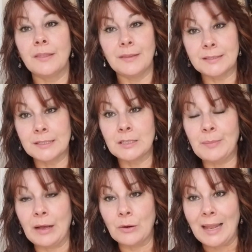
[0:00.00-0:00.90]
This is
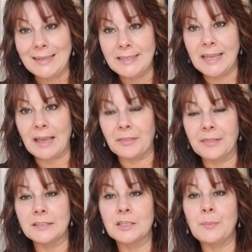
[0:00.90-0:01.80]
about death.
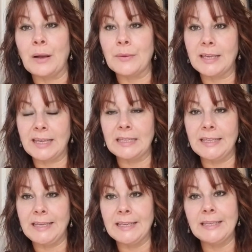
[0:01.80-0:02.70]
It's about
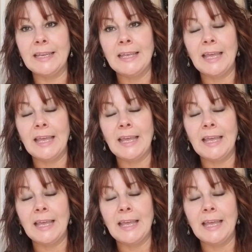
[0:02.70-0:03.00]
killing it